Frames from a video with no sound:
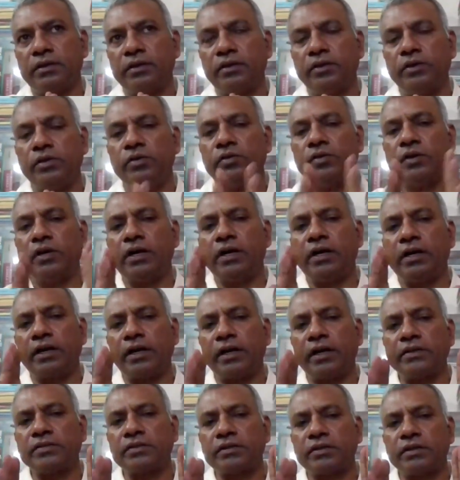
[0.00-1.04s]
You are
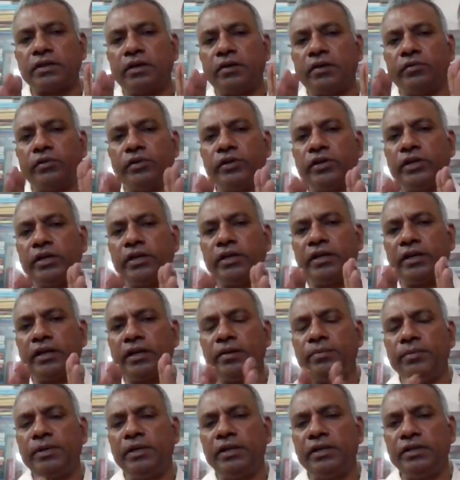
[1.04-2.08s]

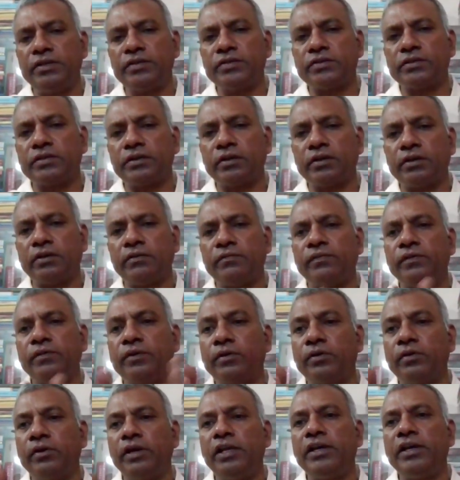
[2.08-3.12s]
extraordinary minister of
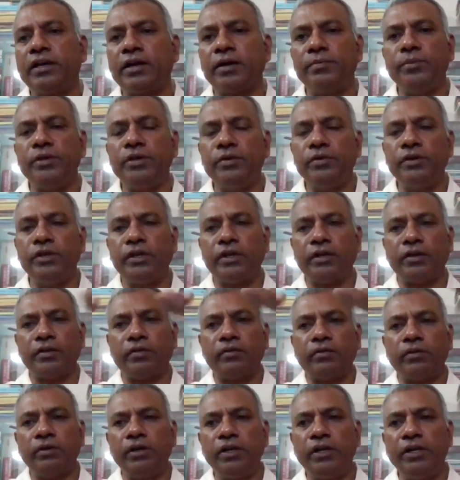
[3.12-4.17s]
Holy Communion,
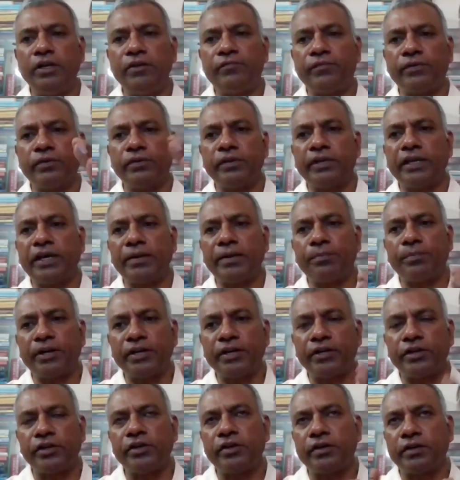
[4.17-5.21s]
only for that
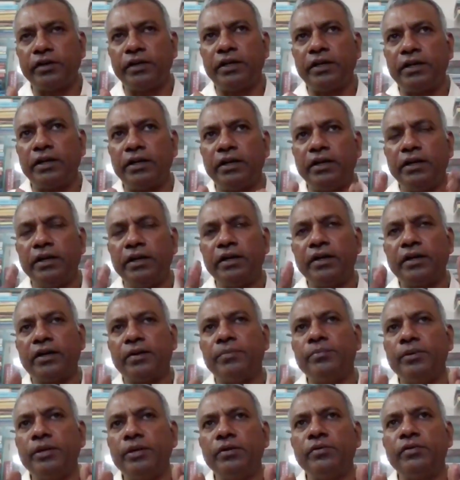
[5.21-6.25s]
particular
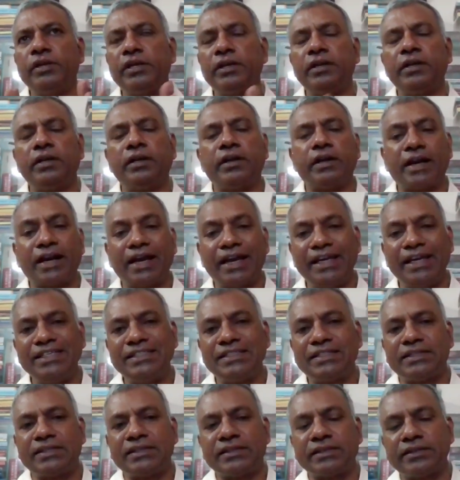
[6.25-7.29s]
communion
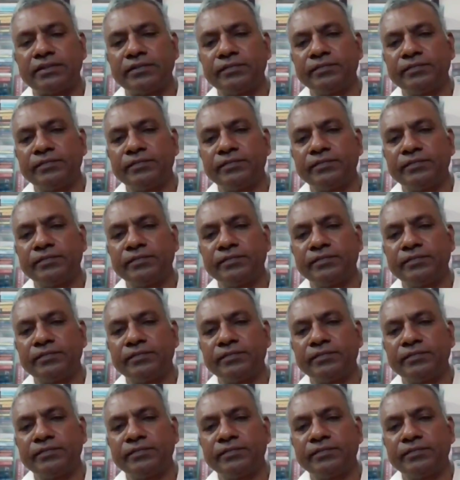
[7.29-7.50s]
rite.